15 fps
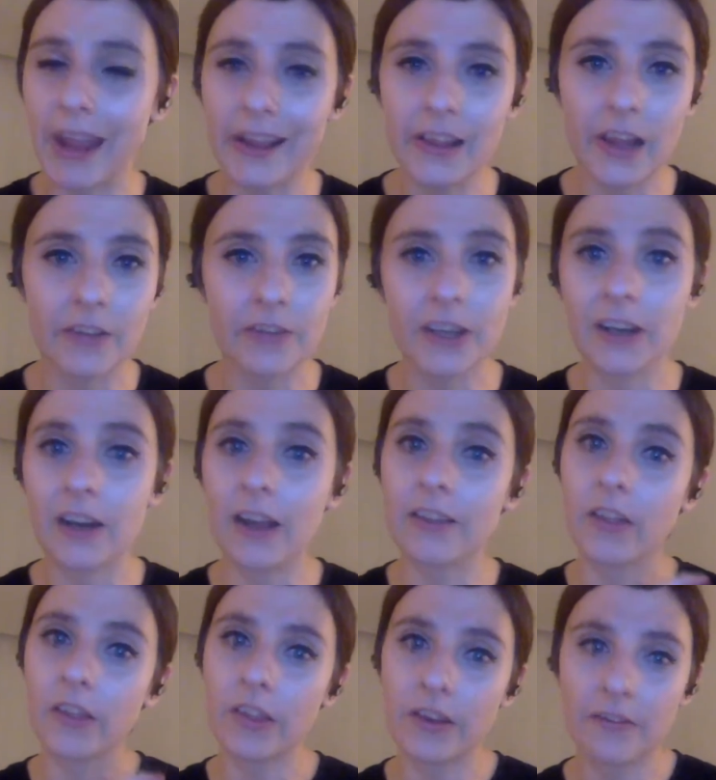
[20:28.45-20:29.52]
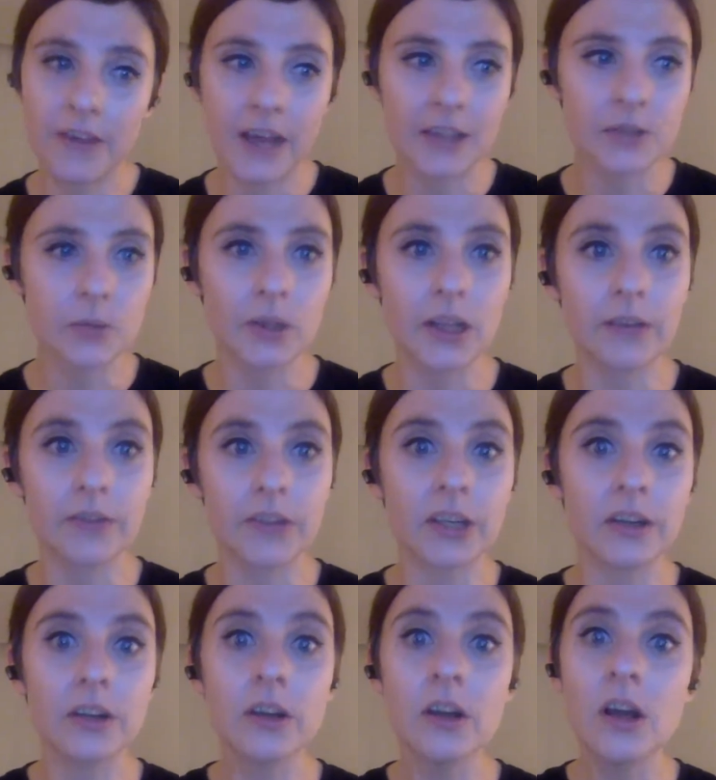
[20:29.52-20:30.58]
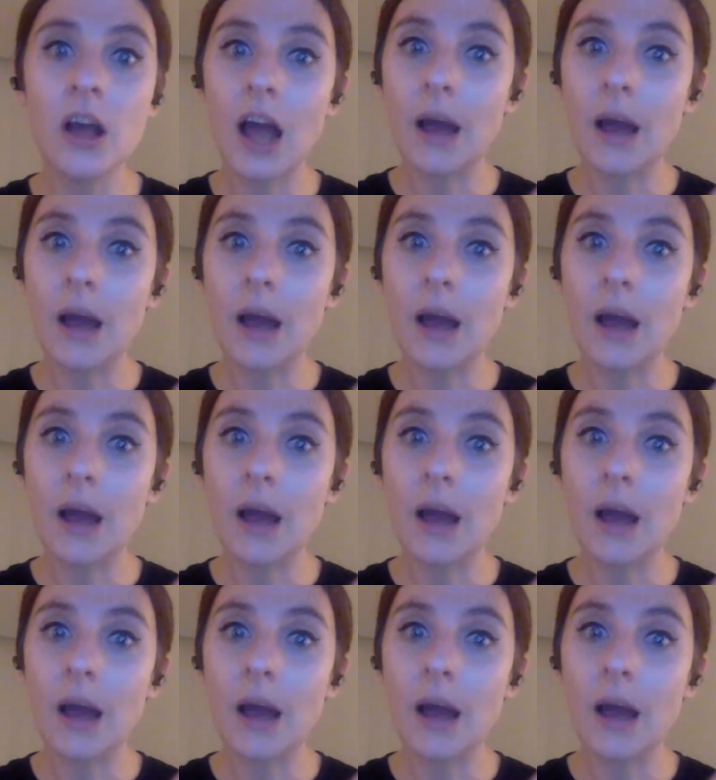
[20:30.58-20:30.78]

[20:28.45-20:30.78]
they love it and that their fans will love it.